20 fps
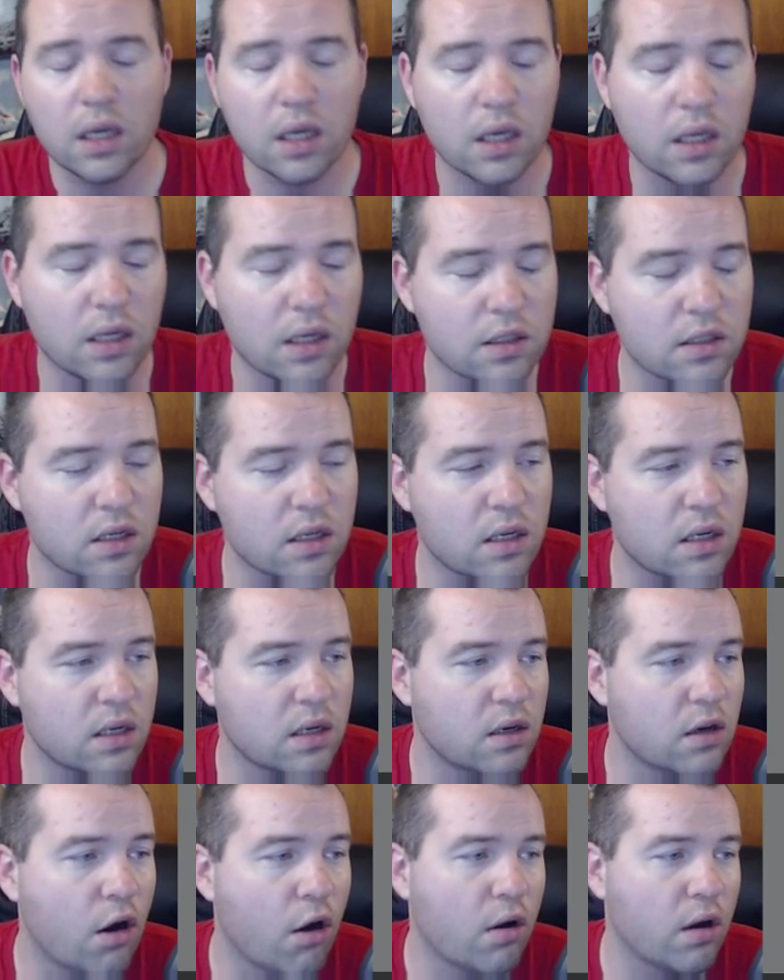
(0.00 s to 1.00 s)
He doesn't
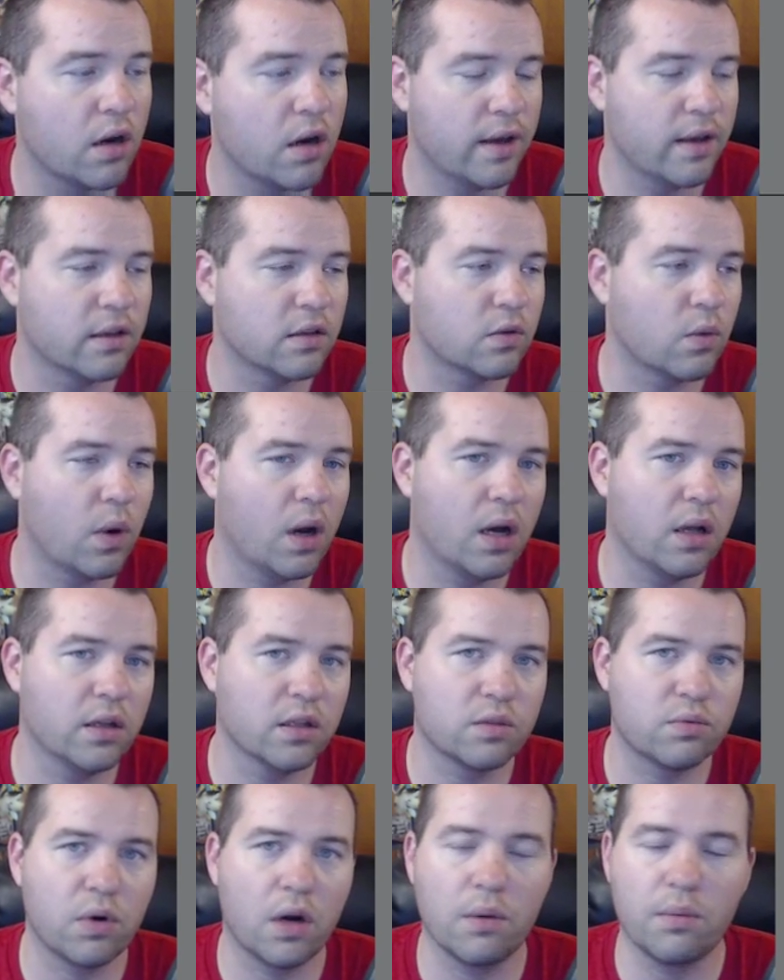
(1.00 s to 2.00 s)
know it as well
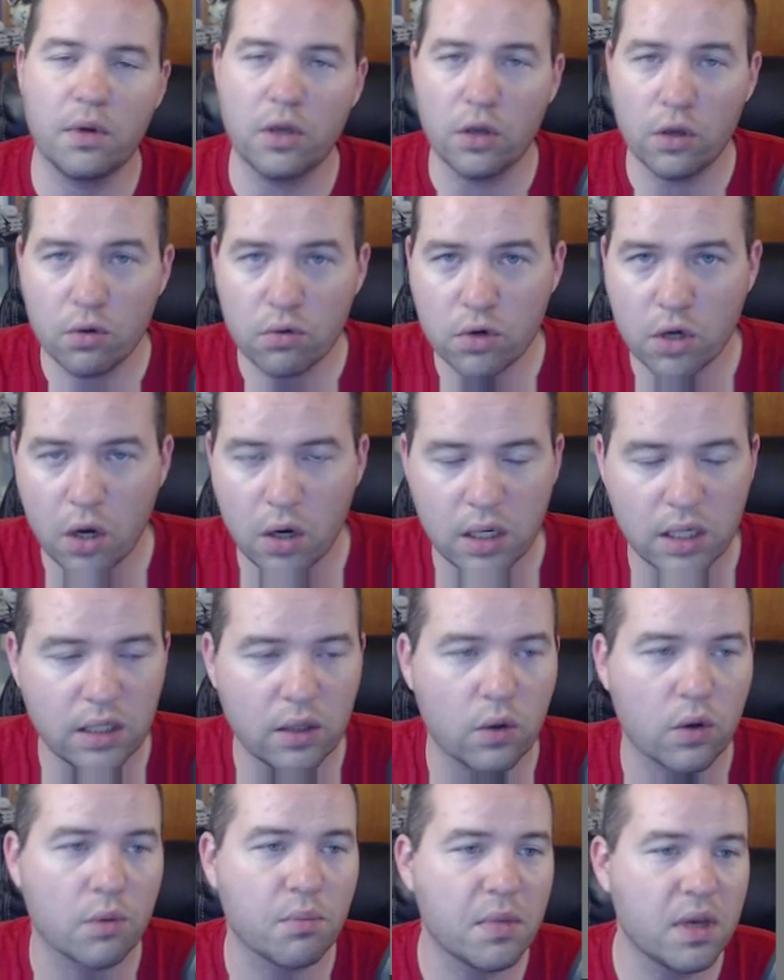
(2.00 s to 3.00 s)
as probably you know it
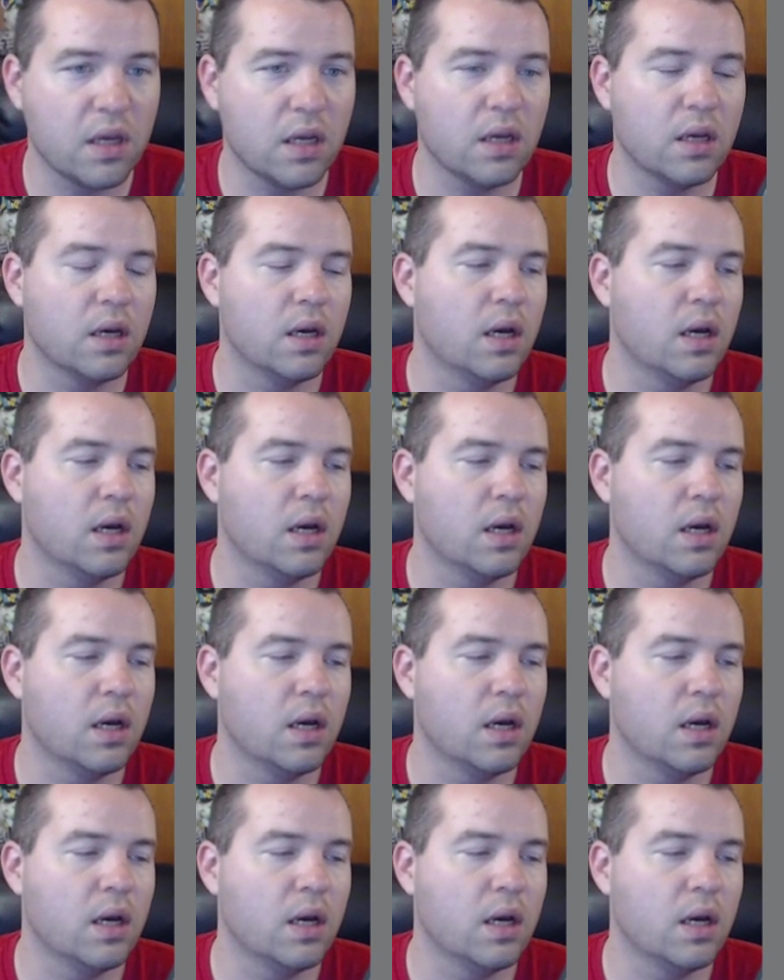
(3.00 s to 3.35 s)
or me,